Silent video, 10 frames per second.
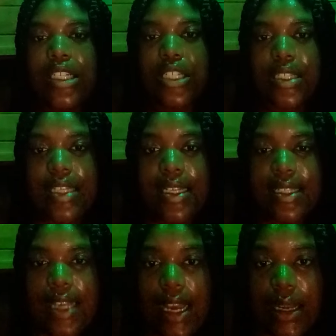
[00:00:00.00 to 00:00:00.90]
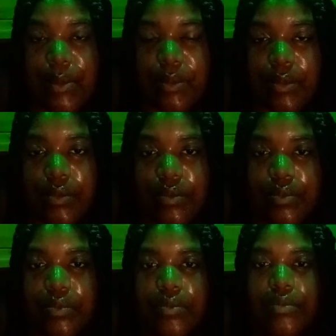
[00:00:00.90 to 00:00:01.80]
It just takes time,
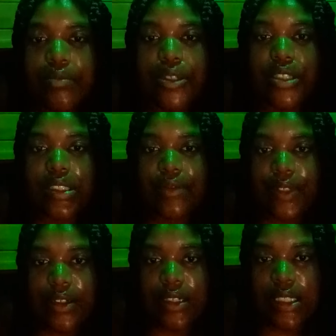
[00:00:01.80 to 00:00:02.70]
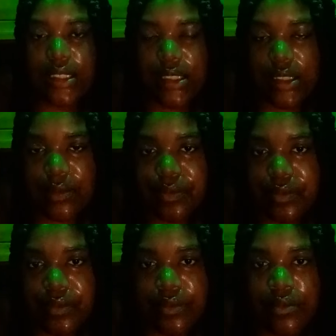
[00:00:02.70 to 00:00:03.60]
perseverance,
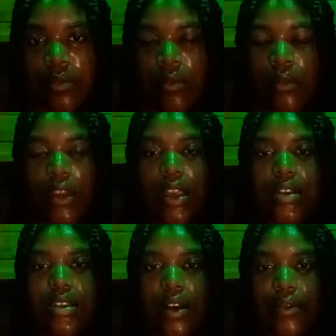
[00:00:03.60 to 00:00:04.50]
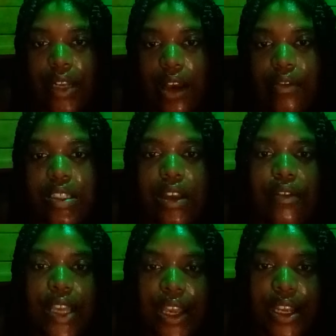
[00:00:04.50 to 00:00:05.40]
self love,
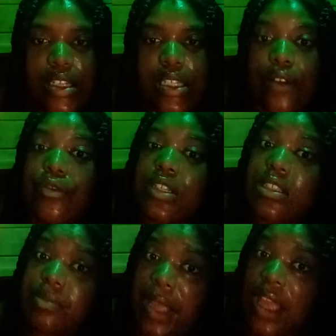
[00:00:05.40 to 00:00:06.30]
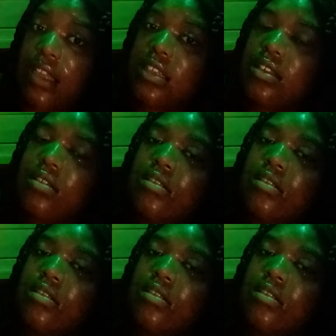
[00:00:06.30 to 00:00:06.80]
self care, self respect,